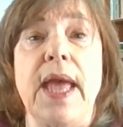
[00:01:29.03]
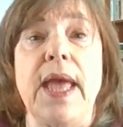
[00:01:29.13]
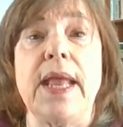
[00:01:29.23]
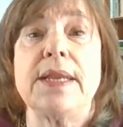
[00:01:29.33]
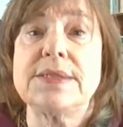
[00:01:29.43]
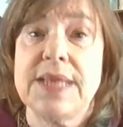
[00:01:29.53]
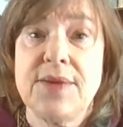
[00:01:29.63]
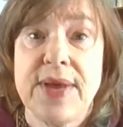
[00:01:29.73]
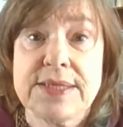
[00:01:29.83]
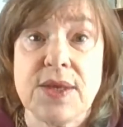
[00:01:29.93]
And instead
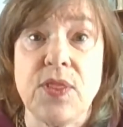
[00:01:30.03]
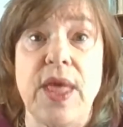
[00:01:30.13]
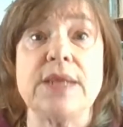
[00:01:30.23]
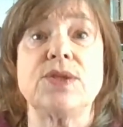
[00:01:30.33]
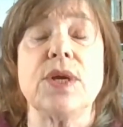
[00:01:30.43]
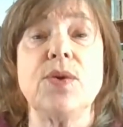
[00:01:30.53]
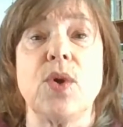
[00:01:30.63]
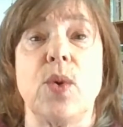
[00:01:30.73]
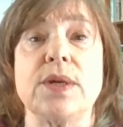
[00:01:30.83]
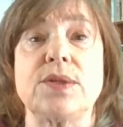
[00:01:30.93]
of asking that general
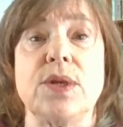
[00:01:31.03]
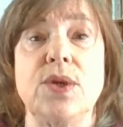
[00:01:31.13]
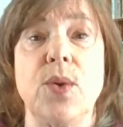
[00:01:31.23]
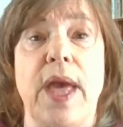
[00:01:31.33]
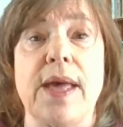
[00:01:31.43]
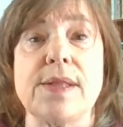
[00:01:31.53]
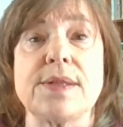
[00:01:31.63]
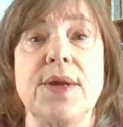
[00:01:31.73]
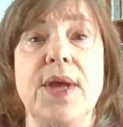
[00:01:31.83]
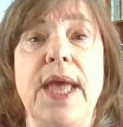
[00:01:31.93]
question, you
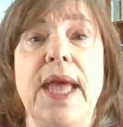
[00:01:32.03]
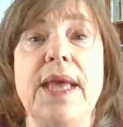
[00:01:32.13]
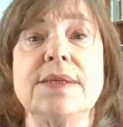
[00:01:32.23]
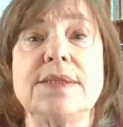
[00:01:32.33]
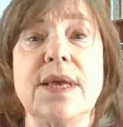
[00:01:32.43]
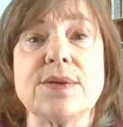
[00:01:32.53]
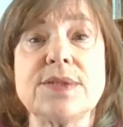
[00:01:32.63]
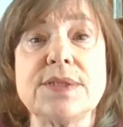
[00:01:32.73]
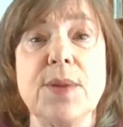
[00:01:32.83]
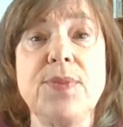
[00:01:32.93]
ask, is there
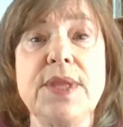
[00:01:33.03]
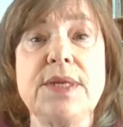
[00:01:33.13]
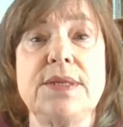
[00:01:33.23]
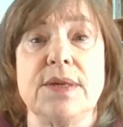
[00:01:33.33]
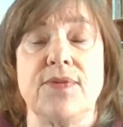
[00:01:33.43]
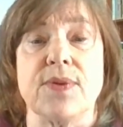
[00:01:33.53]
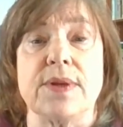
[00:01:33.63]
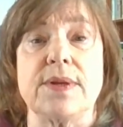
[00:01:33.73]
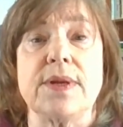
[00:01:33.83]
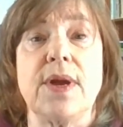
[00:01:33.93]
something
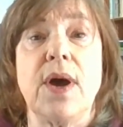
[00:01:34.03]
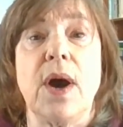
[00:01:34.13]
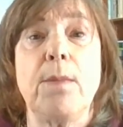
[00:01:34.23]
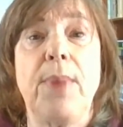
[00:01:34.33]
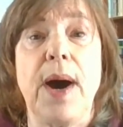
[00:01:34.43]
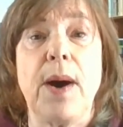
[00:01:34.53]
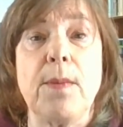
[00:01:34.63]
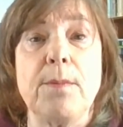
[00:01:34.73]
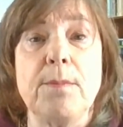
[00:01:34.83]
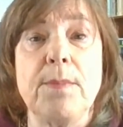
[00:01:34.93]
different
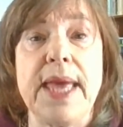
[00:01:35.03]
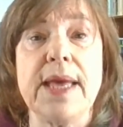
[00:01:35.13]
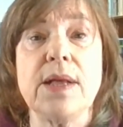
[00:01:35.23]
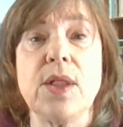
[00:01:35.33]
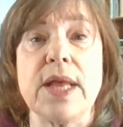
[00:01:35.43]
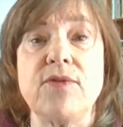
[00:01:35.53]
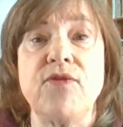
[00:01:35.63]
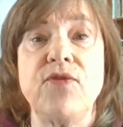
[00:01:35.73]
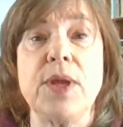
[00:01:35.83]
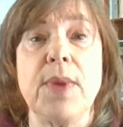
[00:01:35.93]
about male and
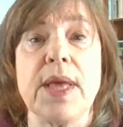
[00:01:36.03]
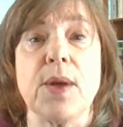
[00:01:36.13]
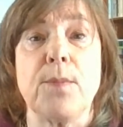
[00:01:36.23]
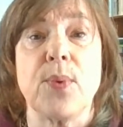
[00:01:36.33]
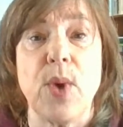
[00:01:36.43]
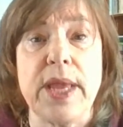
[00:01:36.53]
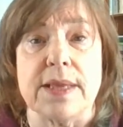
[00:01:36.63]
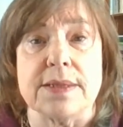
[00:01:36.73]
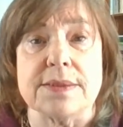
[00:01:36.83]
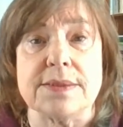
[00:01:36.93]
female
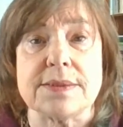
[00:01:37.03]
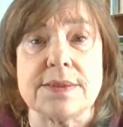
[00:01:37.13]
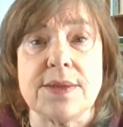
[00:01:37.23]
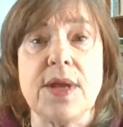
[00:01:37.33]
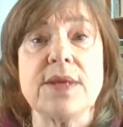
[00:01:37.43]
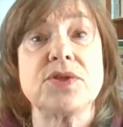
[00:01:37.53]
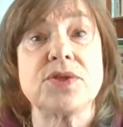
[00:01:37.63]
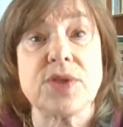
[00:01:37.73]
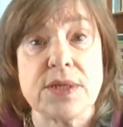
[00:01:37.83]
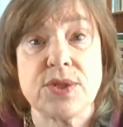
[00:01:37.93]
brains
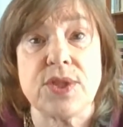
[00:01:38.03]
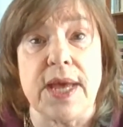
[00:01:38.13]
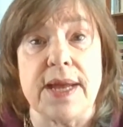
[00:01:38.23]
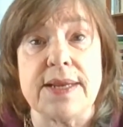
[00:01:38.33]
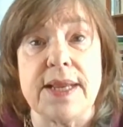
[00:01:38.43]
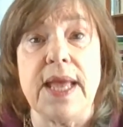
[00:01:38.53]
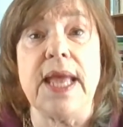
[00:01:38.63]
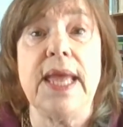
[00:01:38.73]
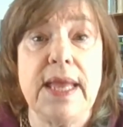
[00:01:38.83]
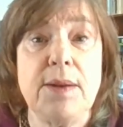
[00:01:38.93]
such that
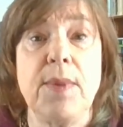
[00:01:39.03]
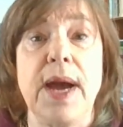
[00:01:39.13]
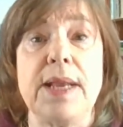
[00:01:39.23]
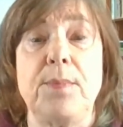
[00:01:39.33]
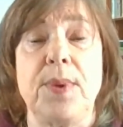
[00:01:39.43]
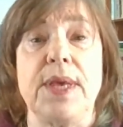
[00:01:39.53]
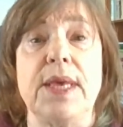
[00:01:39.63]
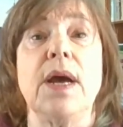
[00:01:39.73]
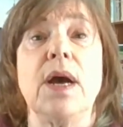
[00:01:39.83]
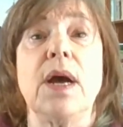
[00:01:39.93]
it might
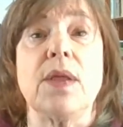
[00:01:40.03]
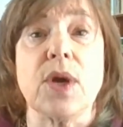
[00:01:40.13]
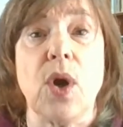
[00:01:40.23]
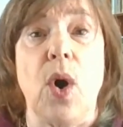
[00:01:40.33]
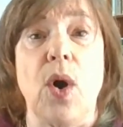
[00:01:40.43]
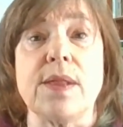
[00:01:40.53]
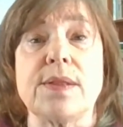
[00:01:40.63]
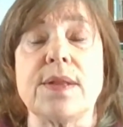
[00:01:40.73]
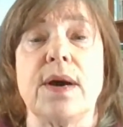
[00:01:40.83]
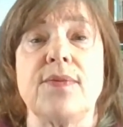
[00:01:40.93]
be the
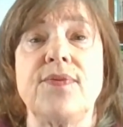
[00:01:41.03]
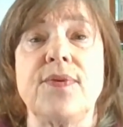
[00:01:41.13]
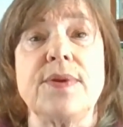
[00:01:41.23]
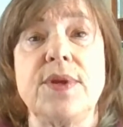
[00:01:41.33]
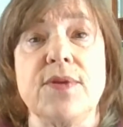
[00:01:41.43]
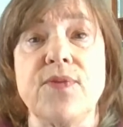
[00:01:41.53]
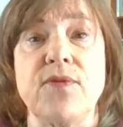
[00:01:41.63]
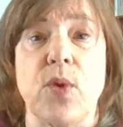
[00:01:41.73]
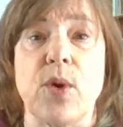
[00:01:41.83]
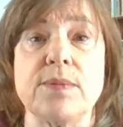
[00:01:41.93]
cause of different
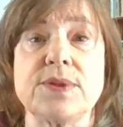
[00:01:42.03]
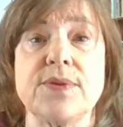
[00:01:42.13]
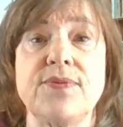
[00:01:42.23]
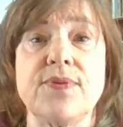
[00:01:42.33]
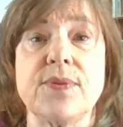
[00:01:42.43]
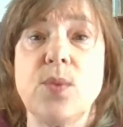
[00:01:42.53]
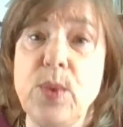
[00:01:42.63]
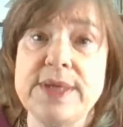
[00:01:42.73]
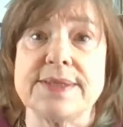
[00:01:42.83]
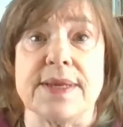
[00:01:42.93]
forms of
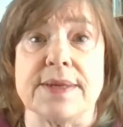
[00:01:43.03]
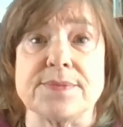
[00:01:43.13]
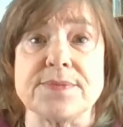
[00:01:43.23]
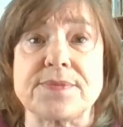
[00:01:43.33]
reasoning?